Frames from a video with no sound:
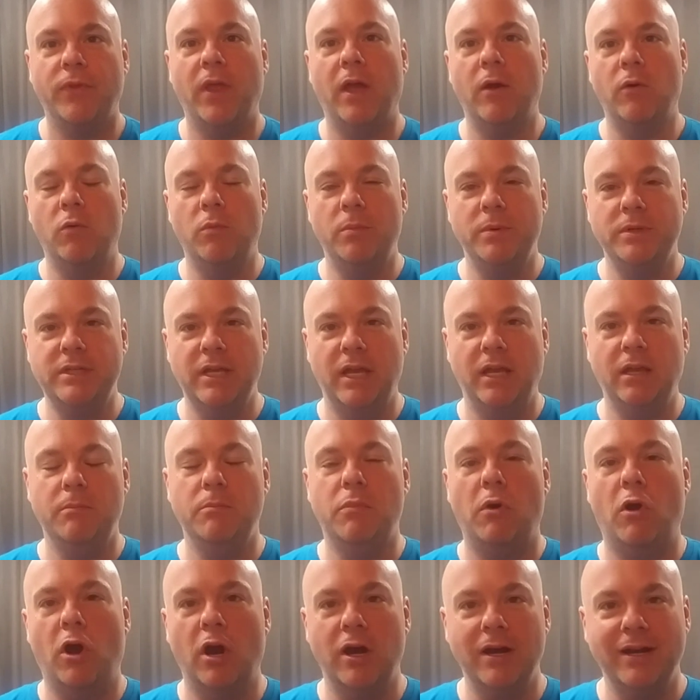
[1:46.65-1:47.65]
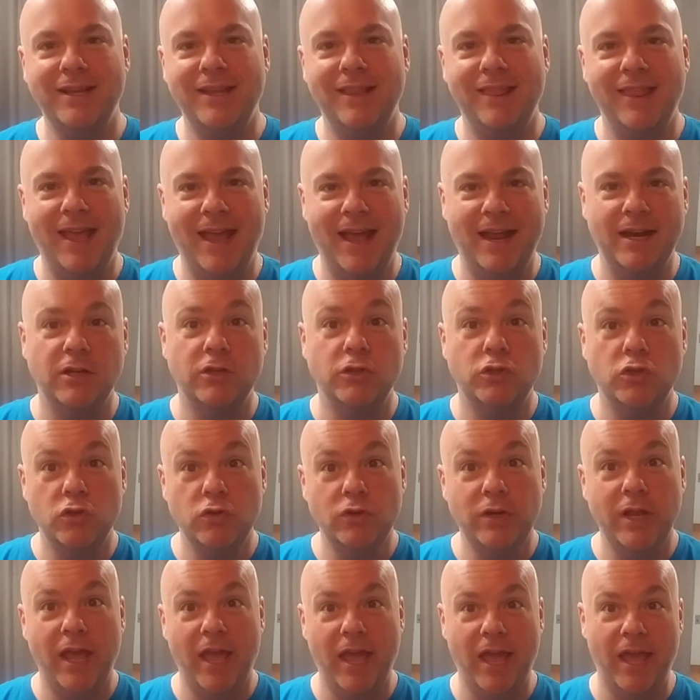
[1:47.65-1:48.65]
i will be taking part in that
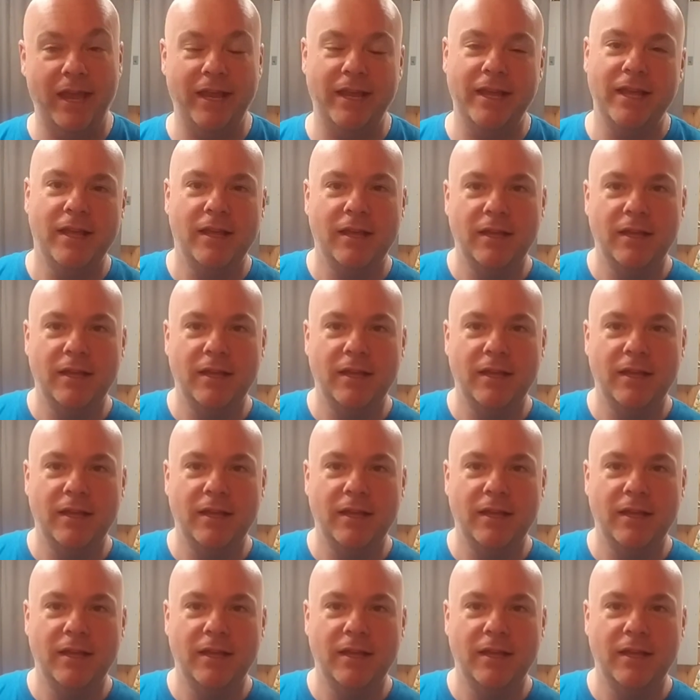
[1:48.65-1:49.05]
today